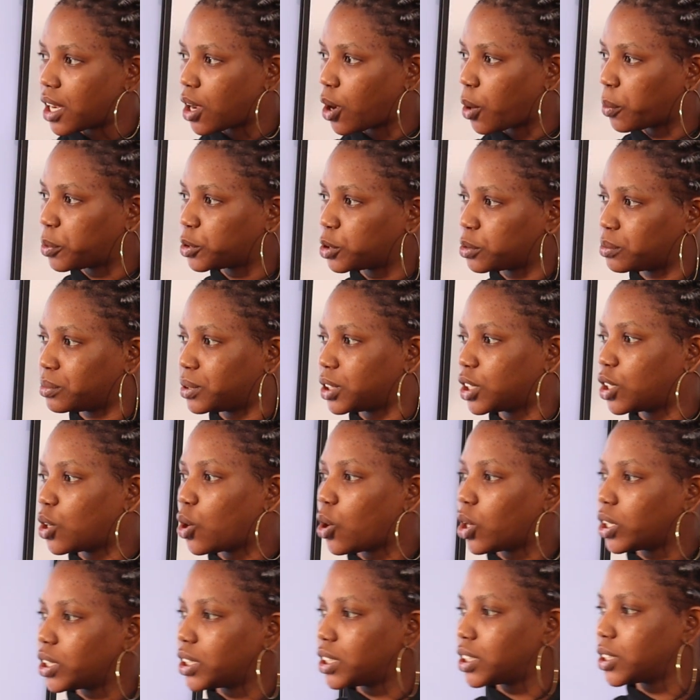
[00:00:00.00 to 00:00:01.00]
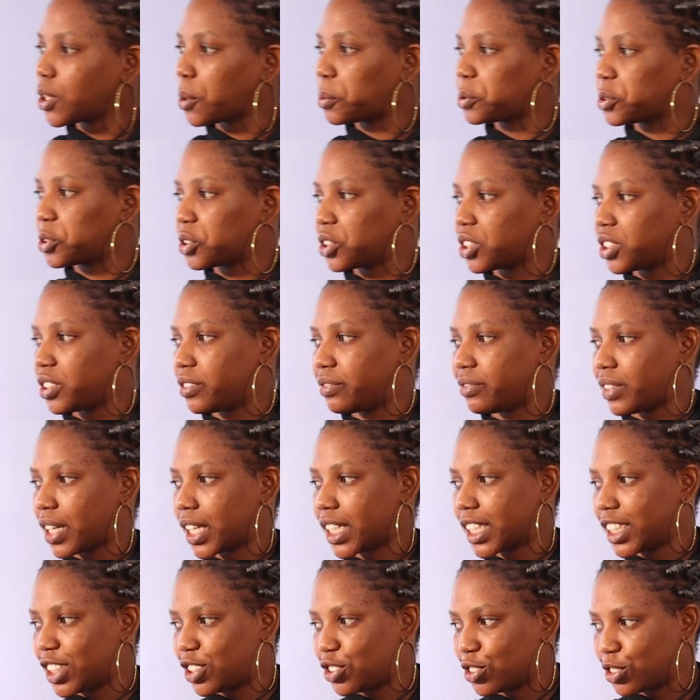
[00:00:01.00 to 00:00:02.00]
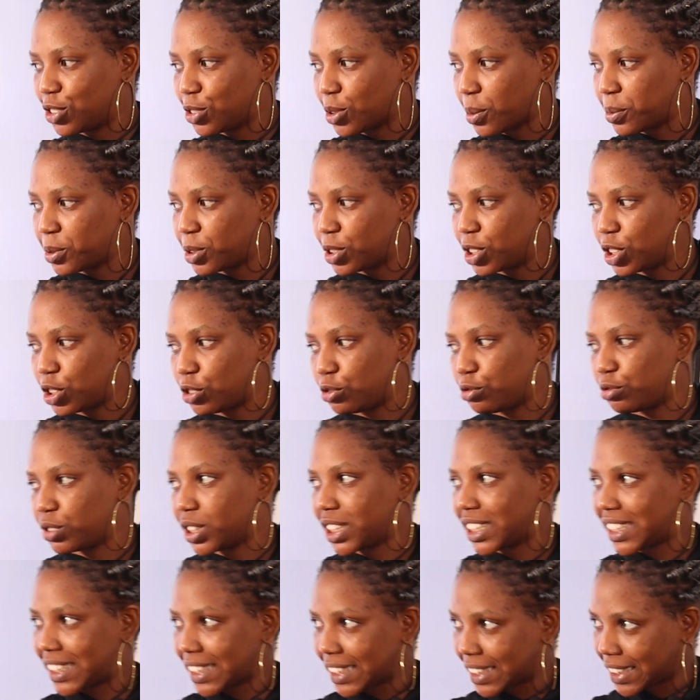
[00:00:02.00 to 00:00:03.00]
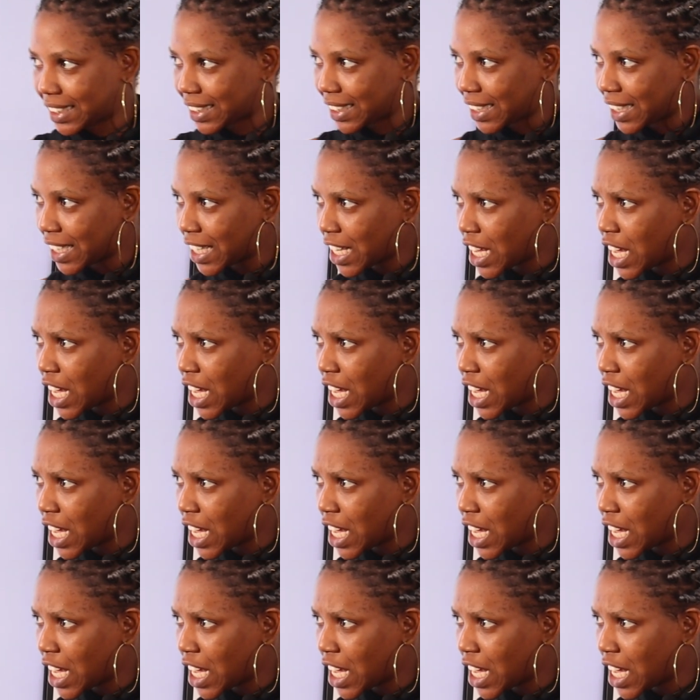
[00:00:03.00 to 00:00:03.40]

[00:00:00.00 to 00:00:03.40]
Option B, calling. Option C, vacation. Option D, routine.